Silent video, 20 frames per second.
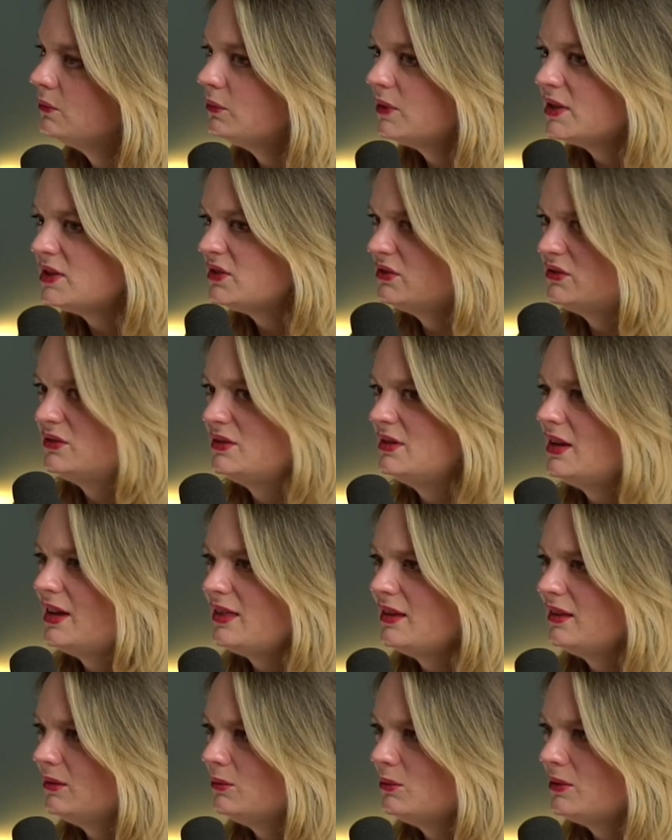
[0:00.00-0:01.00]
Which is, I
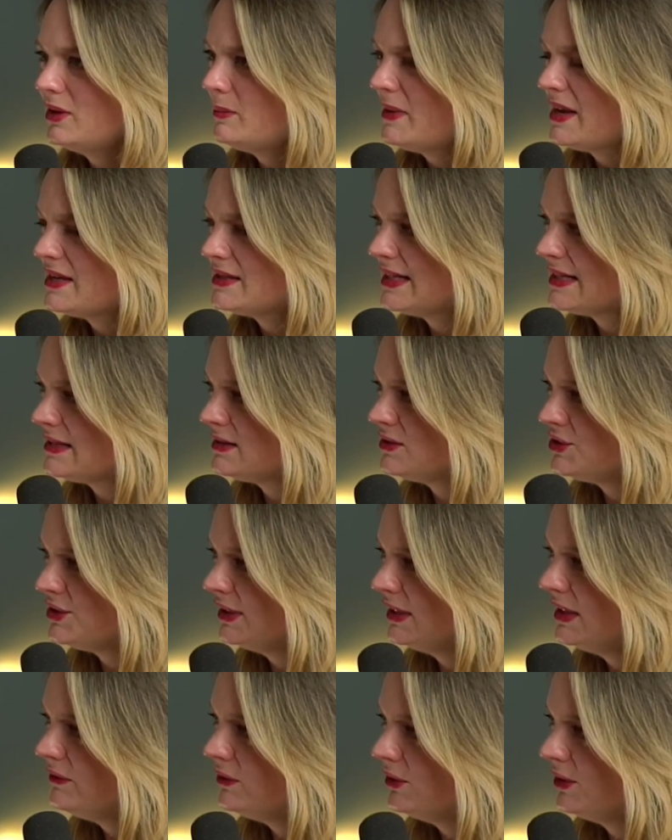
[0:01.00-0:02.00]
think, one of the best lessons you
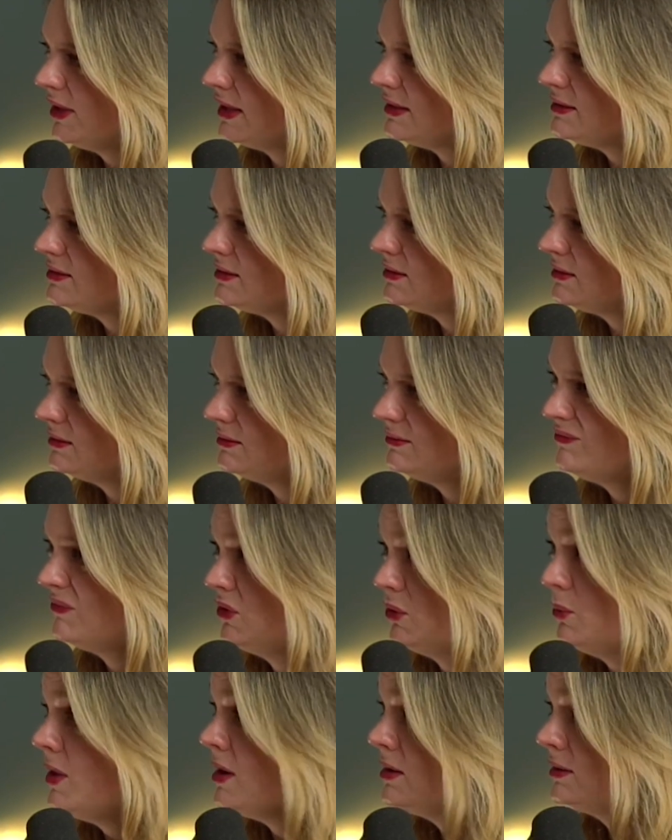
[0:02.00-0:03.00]
can give your kids,
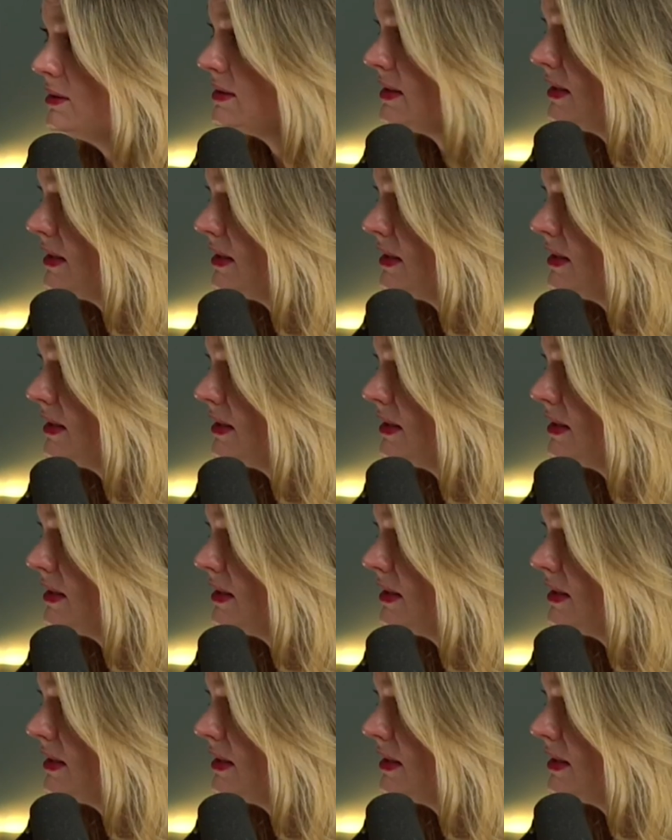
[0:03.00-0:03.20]
the world,